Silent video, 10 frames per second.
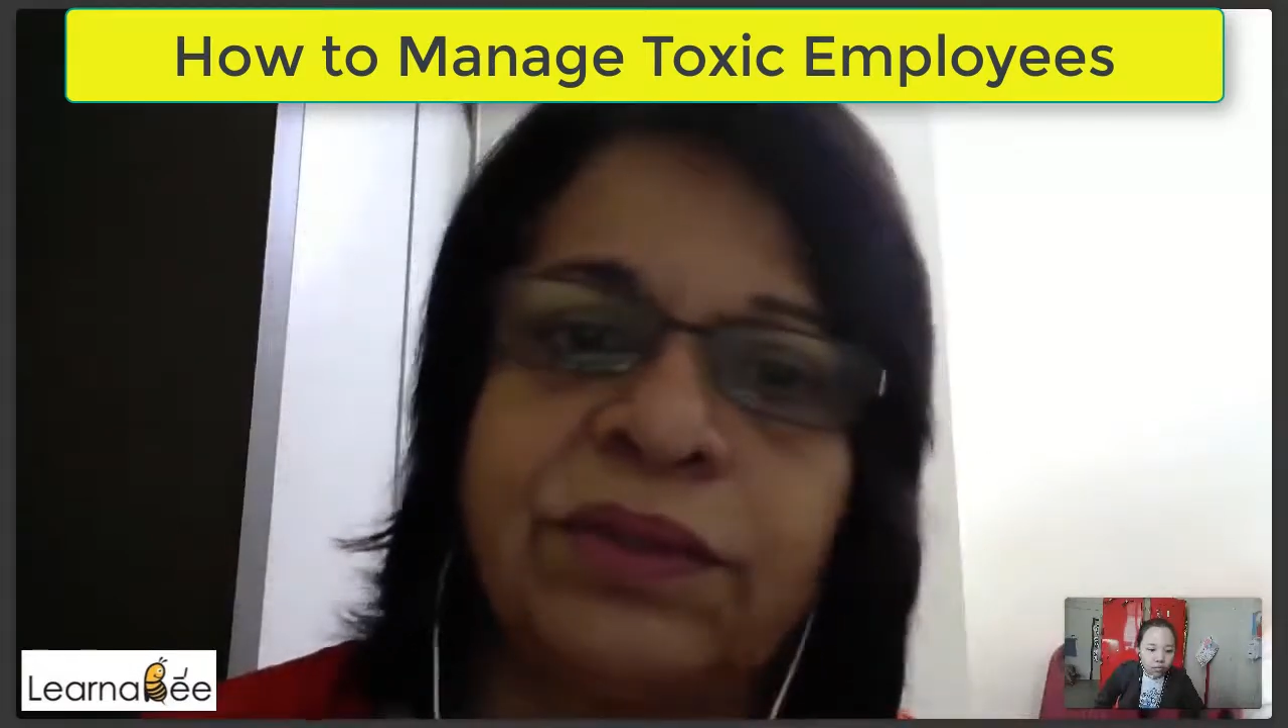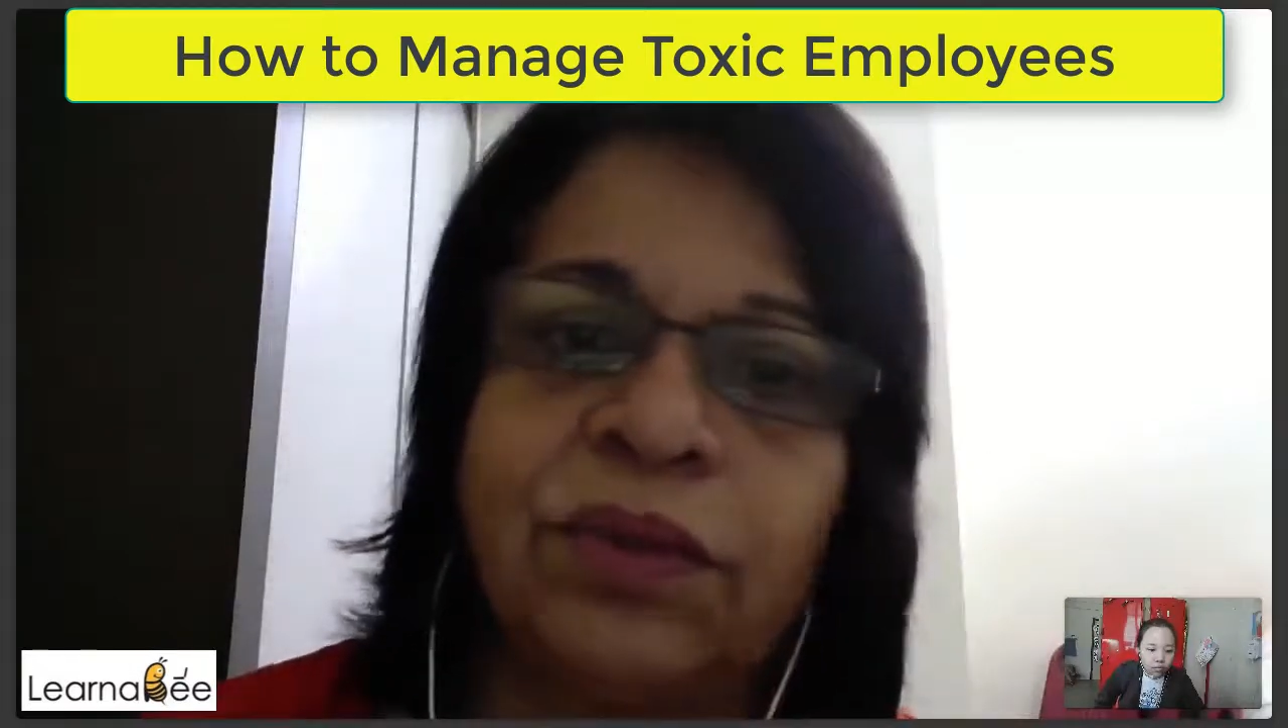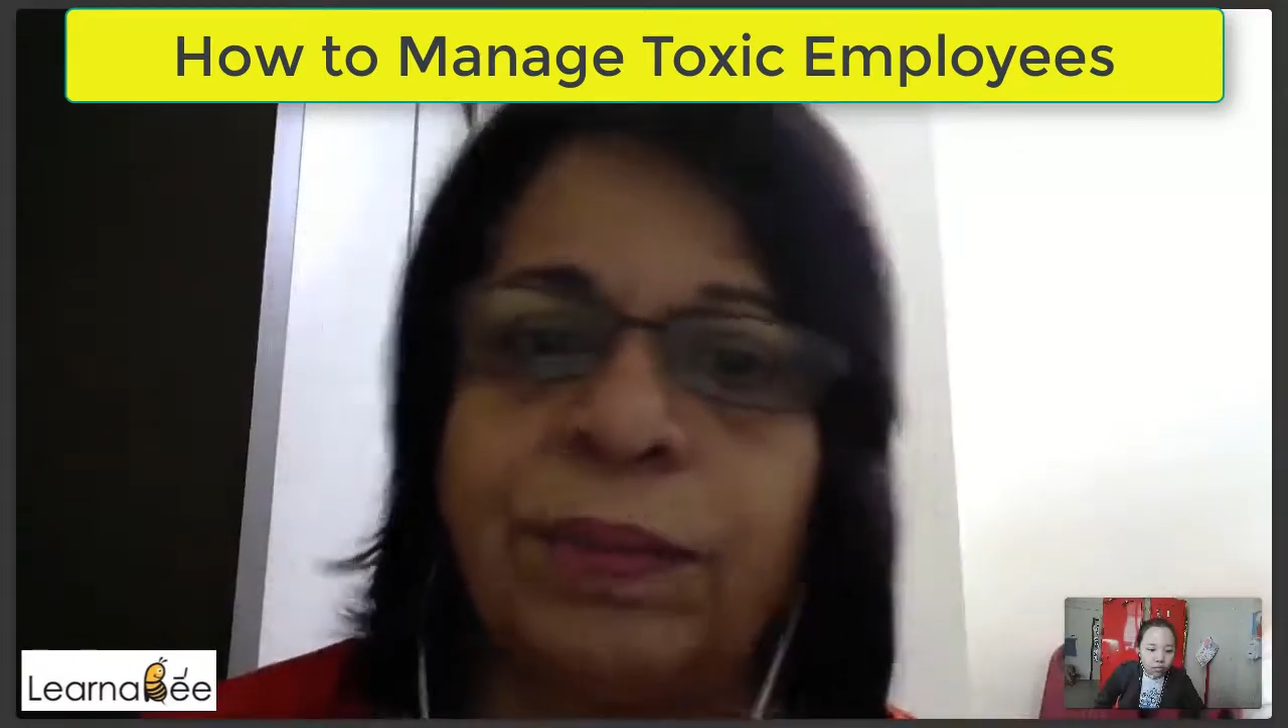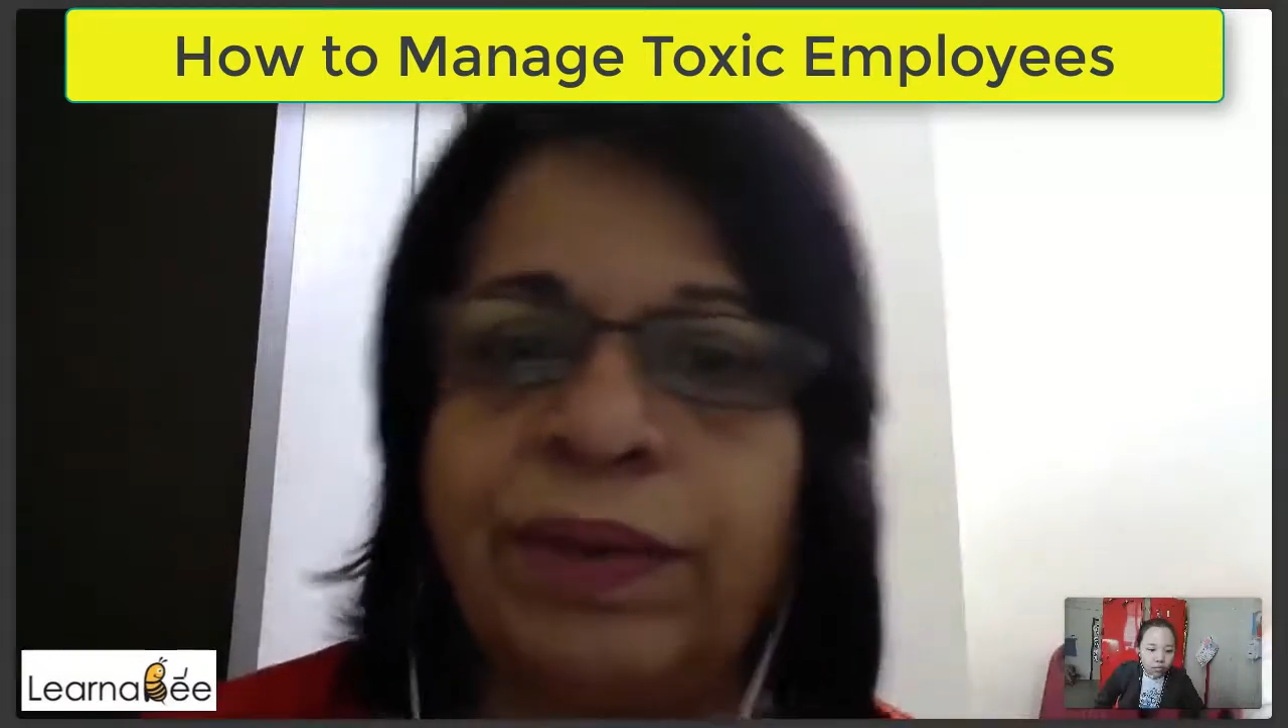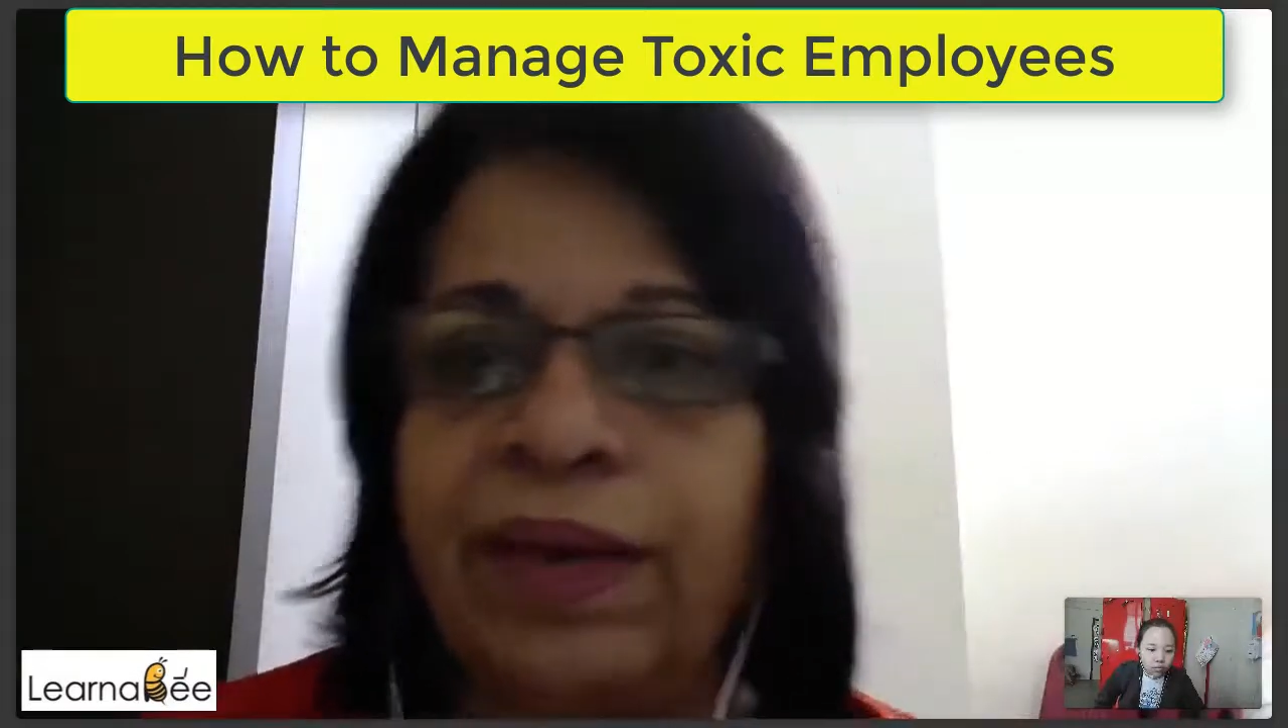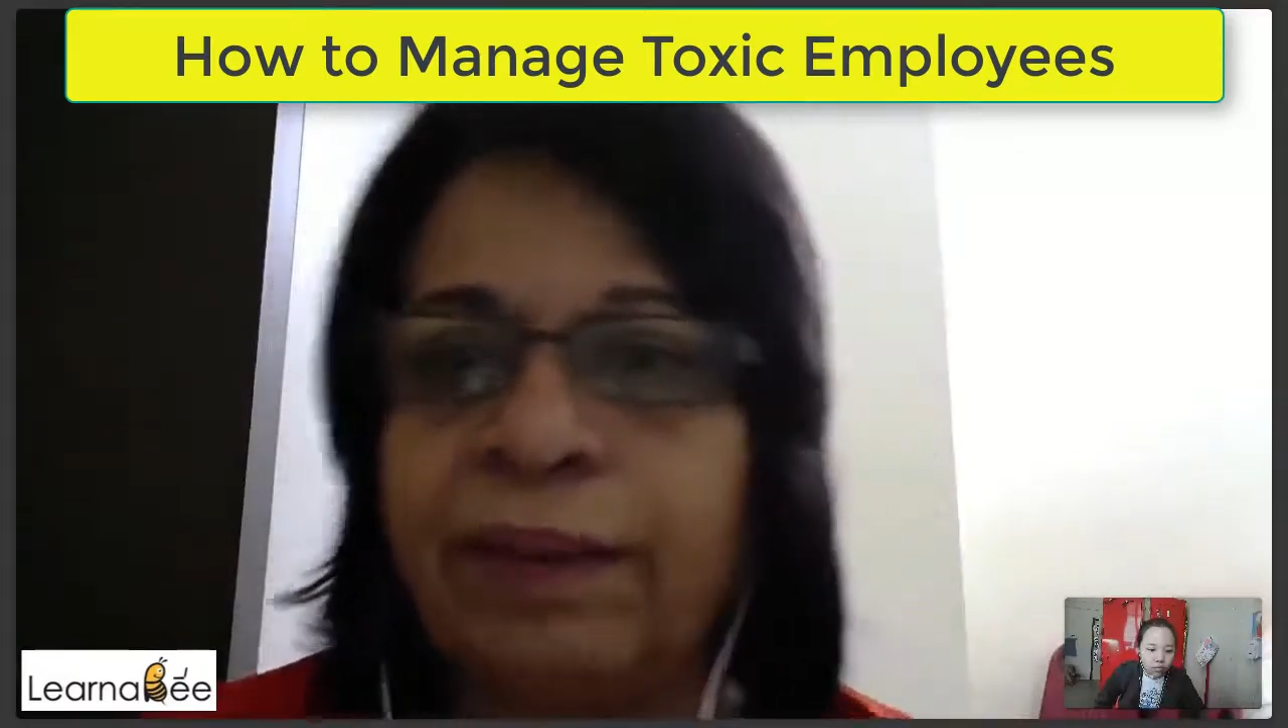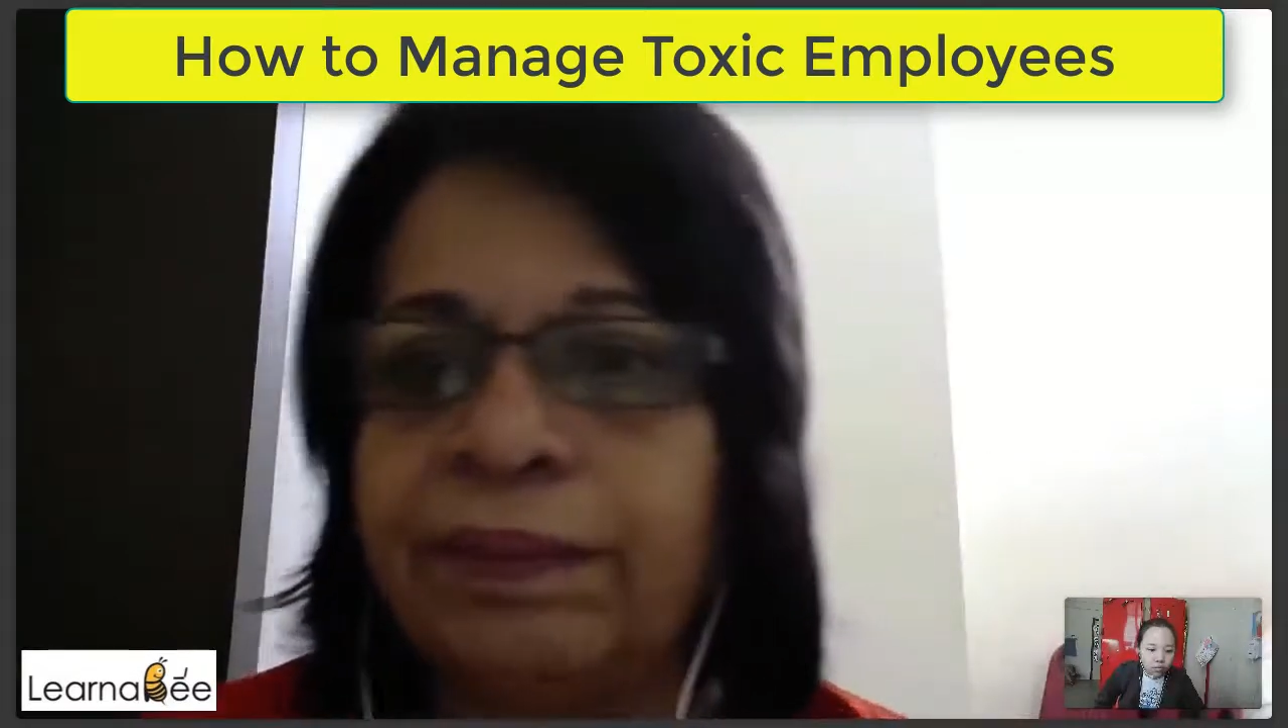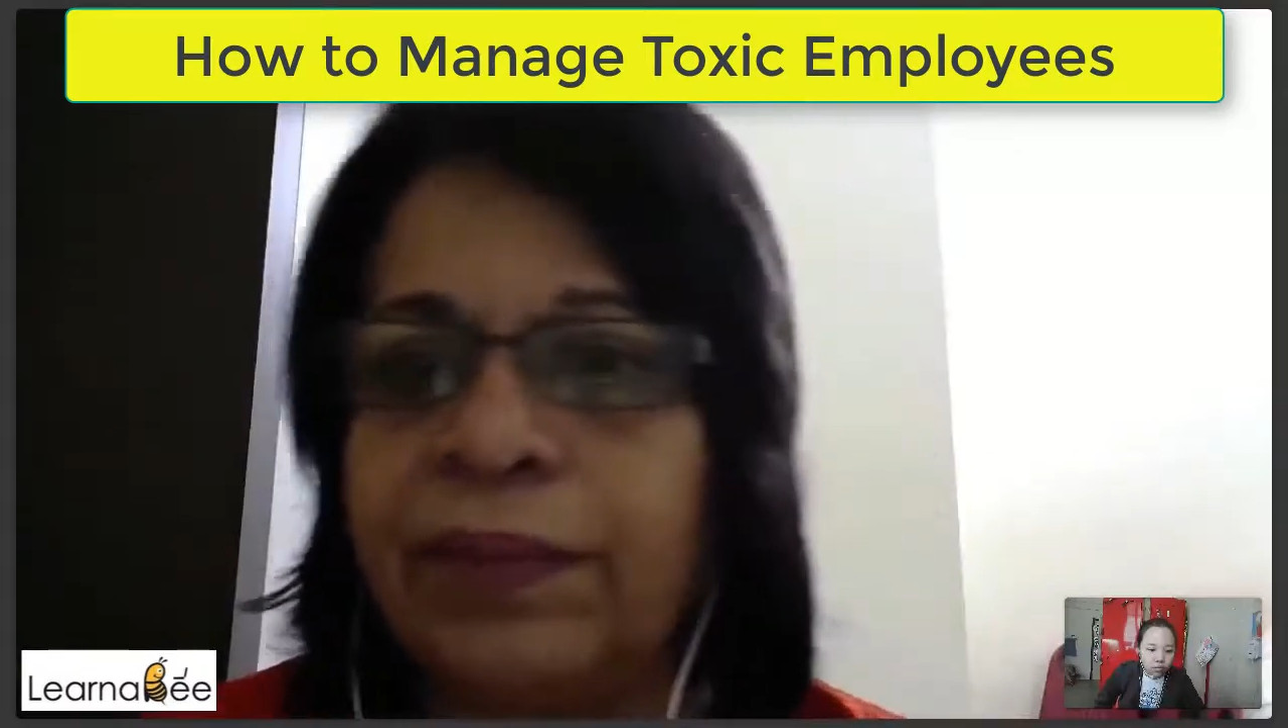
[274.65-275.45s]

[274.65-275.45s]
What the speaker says: to open up.